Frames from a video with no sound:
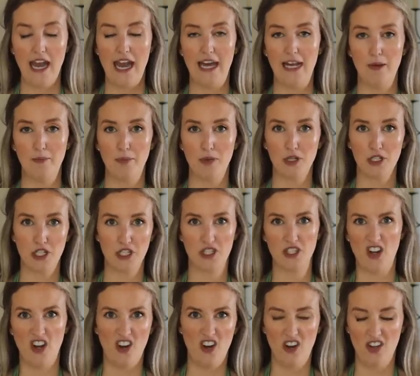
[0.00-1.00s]
and it pushes
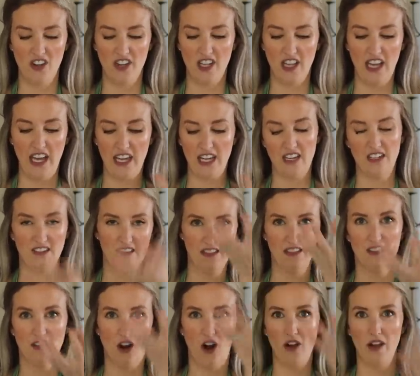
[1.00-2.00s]
all the like
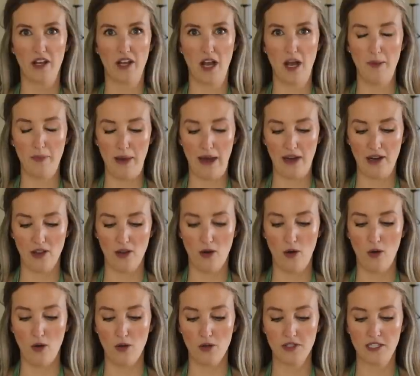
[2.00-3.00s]
garlic up out of the
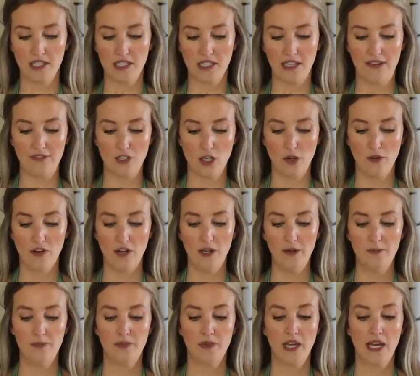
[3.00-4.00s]
holes that's left
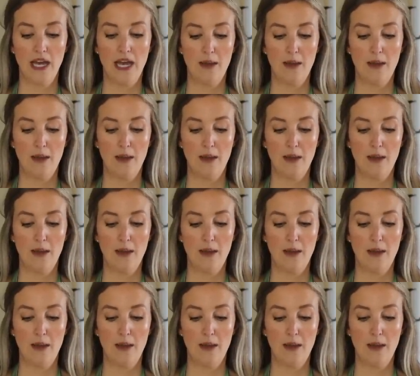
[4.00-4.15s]
over.